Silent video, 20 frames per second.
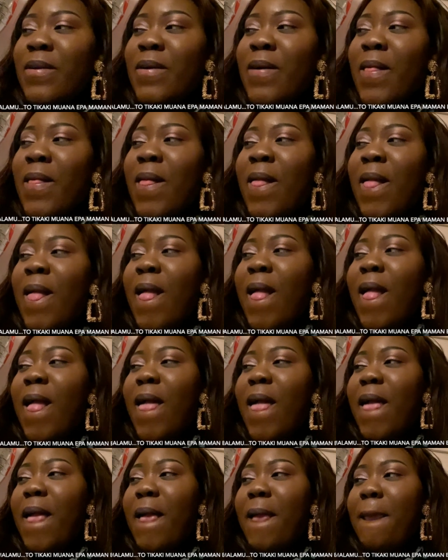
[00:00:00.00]

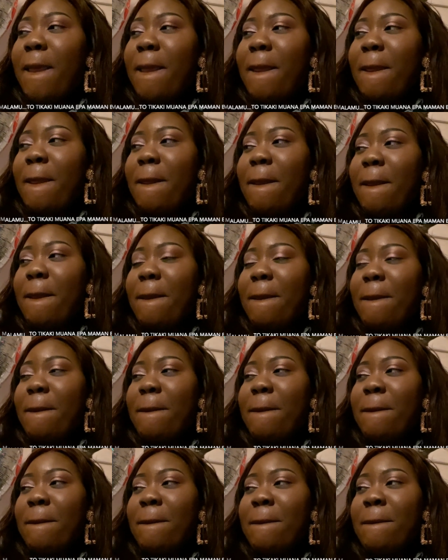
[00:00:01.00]

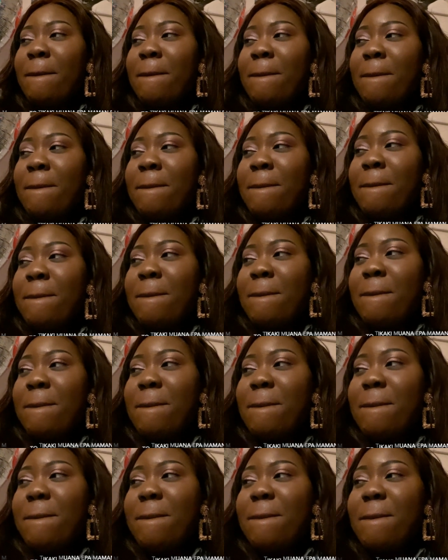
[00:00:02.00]

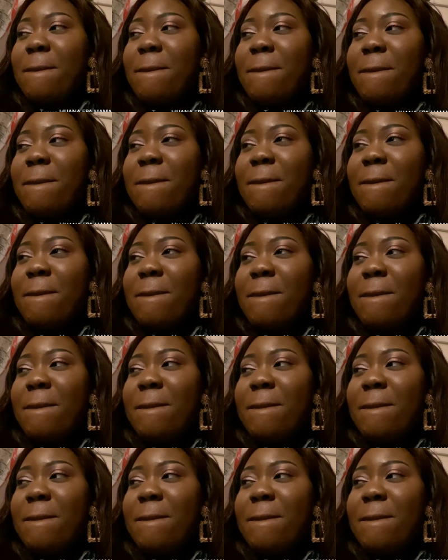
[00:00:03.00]
(silence)